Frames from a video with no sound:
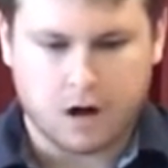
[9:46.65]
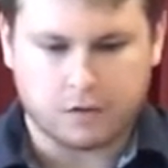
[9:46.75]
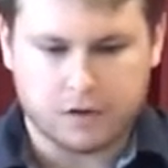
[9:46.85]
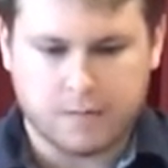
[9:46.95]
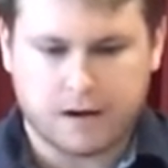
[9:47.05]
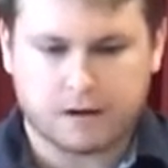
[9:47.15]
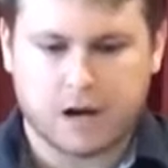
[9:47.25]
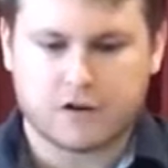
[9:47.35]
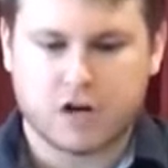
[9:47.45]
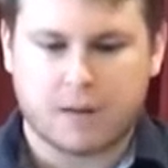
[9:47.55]
Oh, and you'd better
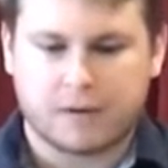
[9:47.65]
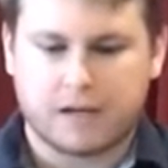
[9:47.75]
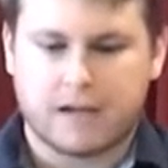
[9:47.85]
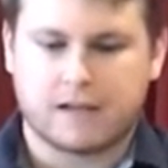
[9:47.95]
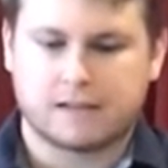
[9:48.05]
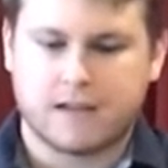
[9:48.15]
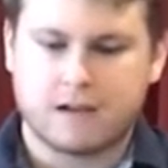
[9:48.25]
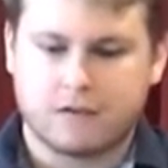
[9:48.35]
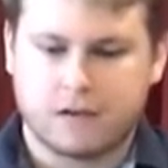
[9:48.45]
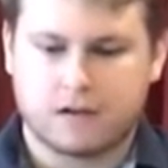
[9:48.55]
not drop any hints
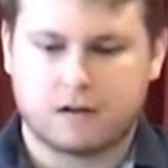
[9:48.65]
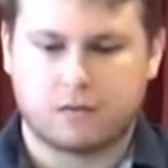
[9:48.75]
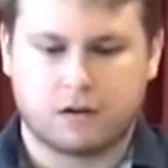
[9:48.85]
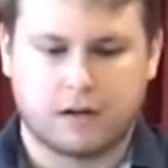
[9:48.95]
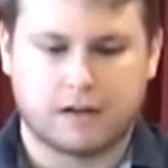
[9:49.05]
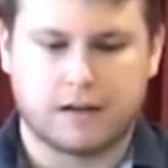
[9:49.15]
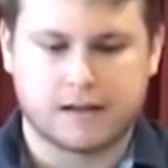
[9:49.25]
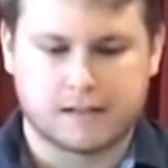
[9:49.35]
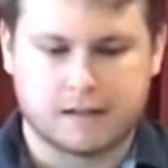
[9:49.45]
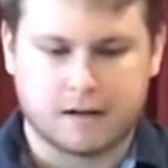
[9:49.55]
that you think you're working a
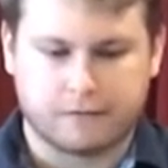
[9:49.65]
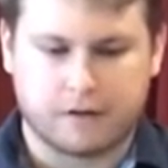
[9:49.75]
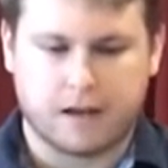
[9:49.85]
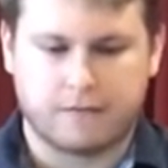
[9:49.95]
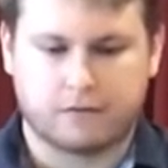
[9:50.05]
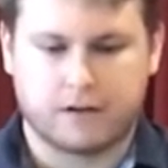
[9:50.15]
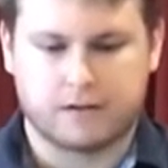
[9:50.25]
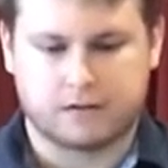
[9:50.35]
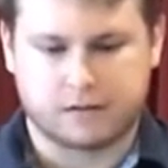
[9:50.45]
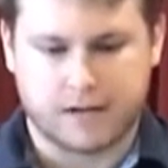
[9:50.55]
dozen different
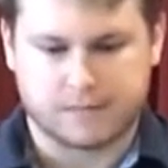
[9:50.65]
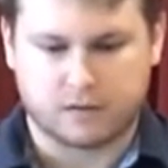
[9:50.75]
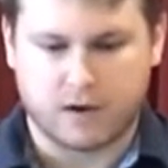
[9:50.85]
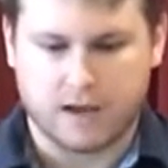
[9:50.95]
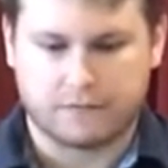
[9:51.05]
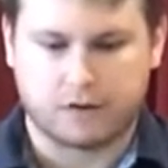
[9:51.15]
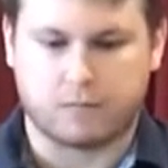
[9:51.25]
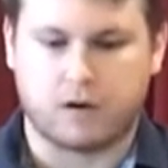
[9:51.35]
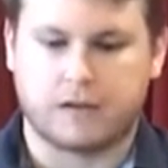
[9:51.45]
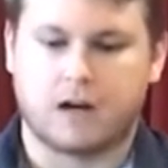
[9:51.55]
inferential steps away
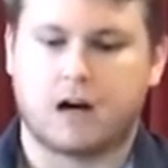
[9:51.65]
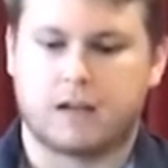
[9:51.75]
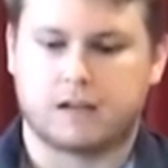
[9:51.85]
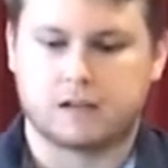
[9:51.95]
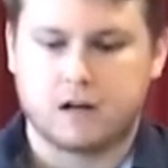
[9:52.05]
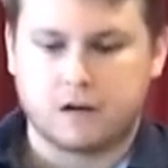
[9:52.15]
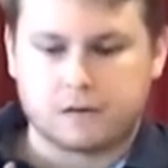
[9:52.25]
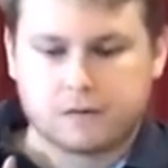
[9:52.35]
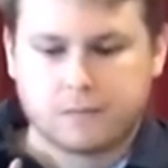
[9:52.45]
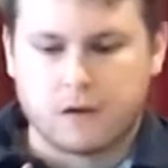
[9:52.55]
from what the audience
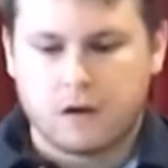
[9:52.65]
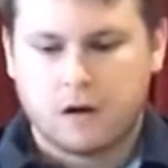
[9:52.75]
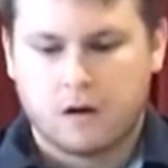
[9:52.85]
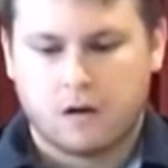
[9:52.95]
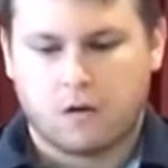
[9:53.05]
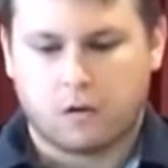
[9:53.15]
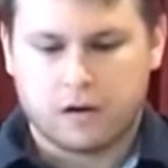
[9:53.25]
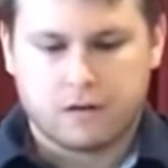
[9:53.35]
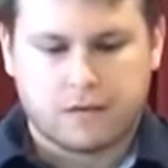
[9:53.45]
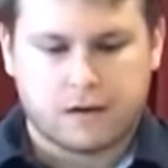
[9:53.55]
knows,
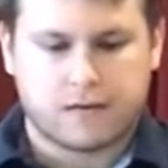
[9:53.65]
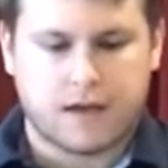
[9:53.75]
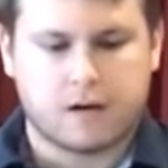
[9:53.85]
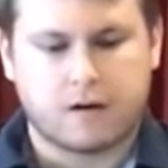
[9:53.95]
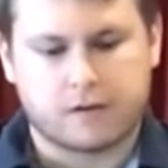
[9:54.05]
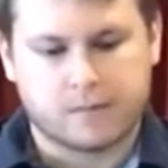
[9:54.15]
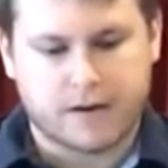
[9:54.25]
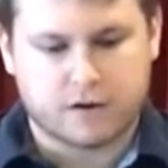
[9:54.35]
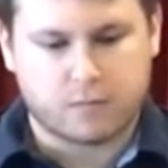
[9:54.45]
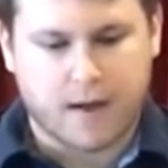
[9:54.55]
or you think that you have a
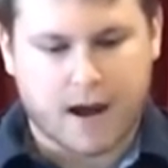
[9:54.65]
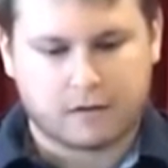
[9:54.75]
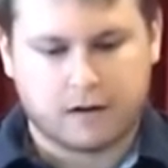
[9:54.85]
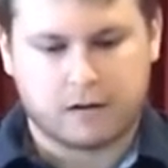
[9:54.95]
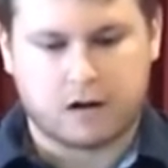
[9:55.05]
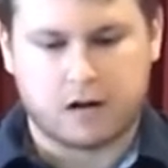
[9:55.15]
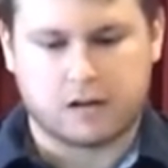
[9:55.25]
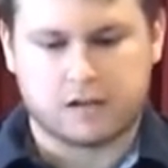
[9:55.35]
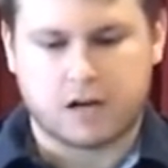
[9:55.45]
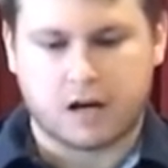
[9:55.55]
special background
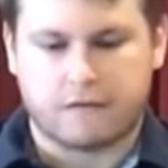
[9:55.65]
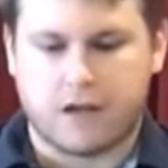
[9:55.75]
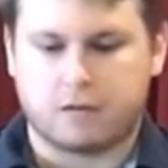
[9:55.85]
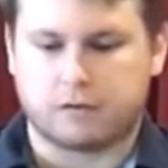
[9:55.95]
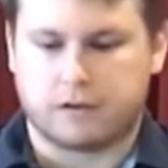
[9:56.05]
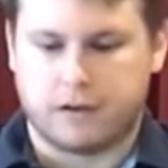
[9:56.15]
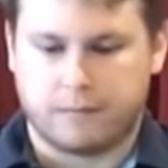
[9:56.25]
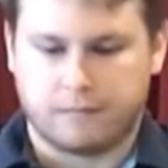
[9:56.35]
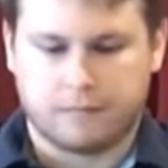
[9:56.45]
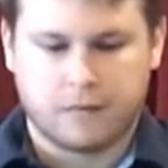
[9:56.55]
knowledge not available to them.